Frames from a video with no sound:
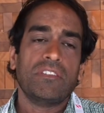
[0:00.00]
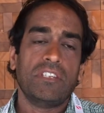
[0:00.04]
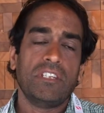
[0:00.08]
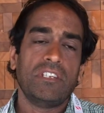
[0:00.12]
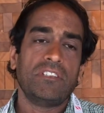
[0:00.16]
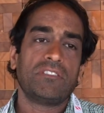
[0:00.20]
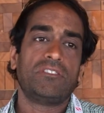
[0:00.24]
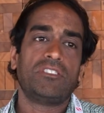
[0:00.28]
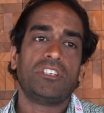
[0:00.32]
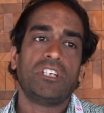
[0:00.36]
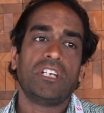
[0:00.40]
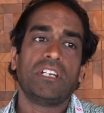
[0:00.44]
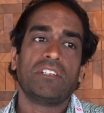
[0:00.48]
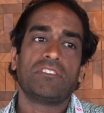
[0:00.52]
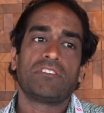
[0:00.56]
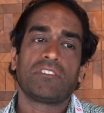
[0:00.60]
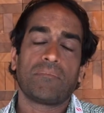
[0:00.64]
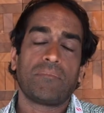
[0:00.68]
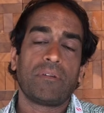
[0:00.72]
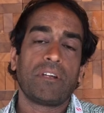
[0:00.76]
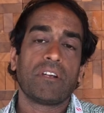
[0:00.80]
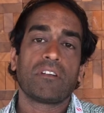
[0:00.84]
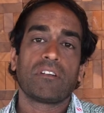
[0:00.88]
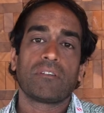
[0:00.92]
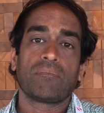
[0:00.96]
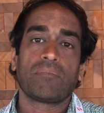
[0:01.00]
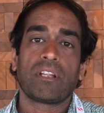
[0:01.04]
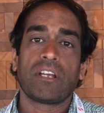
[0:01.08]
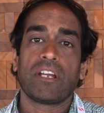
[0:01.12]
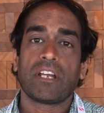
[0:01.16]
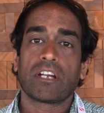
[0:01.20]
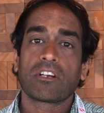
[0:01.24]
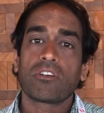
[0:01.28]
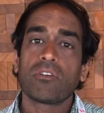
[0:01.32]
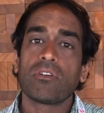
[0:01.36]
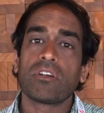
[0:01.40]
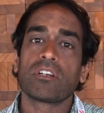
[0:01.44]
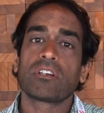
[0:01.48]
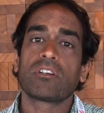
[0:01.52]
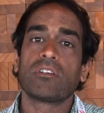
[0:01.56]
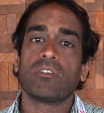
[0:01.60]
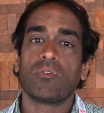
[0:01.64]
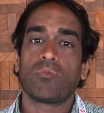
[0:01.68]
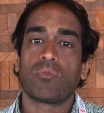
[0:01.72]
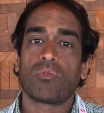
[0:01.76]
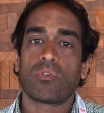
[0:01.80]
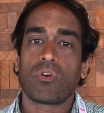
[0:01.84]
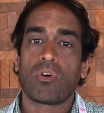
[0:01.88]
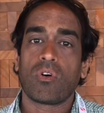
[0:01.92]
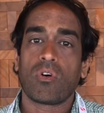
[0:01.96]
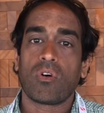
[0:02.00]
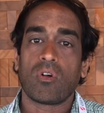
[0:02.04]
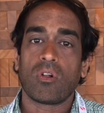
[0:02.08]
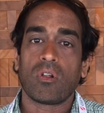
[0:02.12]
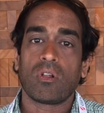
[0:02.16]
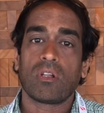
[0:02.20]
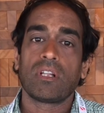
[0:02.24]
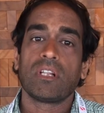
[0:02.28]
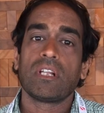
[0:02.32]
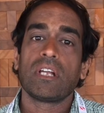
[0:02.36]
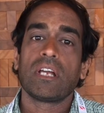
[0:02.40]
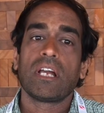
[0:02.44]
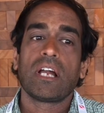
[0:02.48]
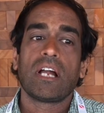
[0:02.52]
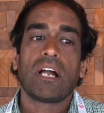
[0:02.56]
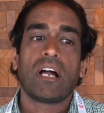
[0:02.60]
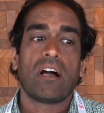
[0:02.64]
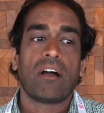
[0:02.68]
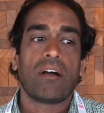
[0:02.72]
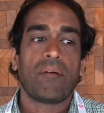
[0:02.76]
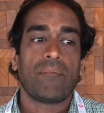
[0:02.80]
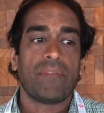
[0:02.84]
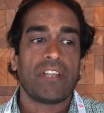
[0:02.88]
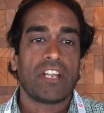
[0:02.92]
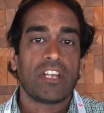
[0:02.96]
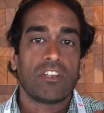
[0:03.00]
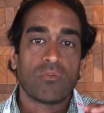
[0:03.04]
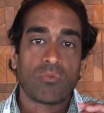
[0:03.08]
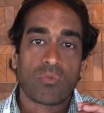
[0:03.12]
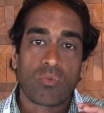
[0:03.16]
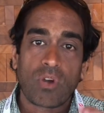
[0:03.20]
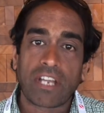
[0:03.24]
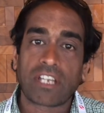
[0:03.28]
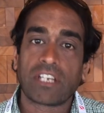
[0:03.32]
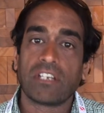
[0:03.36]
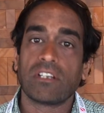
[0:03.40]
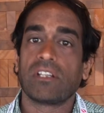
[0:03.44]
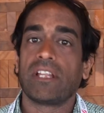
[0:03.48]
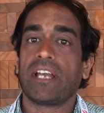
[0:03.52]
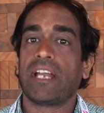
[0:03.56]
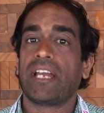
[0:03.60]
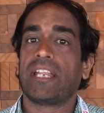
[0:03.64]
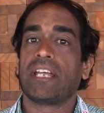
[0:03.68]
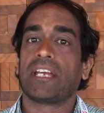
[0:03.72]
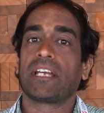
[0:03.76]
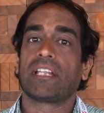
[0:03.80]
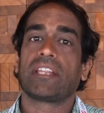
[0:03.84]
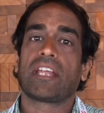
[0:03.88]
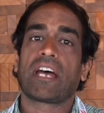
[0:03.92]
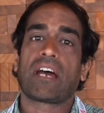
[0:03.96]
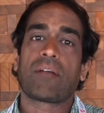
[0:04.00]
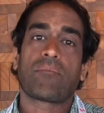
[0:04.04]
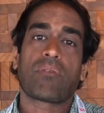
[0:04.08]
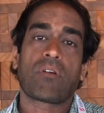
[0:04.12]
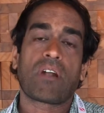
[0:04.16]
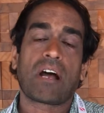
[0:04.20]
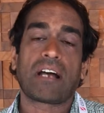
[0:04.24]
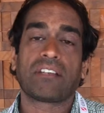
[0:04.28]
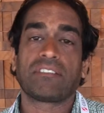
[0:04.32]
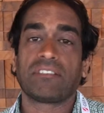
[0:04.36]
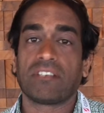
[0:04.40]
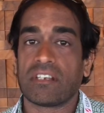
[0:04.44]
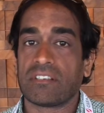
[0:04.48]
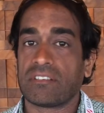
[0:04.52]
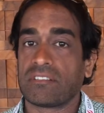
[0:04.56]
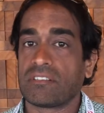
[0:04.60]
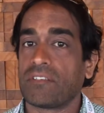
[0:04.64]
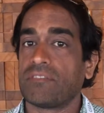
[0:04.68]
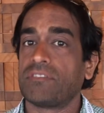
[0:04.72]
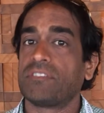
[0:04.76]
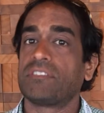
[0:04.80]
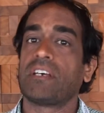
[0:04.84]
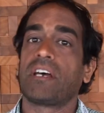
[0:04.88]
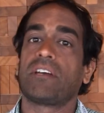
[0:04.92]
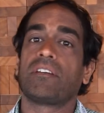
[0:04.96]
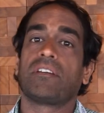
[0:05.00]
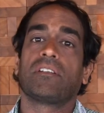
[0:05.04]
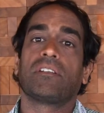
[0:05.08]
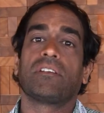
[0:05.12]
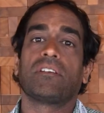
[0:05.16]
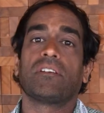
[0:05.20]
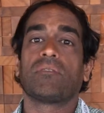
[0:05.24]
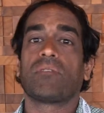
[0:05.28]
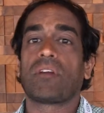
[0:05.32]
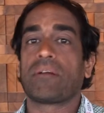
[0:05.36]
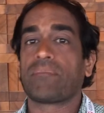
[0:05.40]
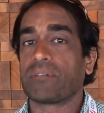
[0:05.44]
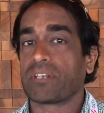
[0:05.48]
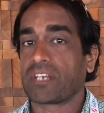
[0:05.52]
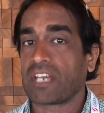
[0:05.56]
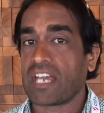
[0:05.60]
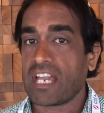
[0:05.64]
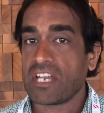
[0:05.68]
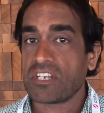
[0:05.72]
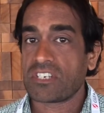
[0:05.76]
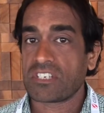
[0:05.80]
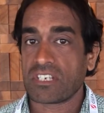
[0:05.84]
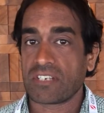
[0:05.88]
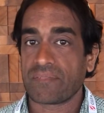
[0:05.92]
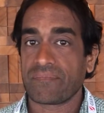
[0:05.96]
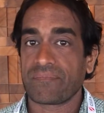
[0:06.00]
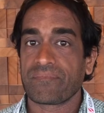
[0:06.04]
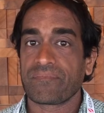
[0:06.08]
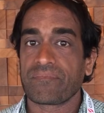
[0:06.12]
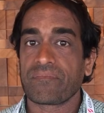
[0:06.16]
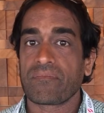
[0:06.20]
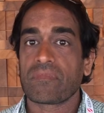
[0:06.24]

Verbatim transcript: These genes appear to play a critical role um, in regulating that process of cellular replication.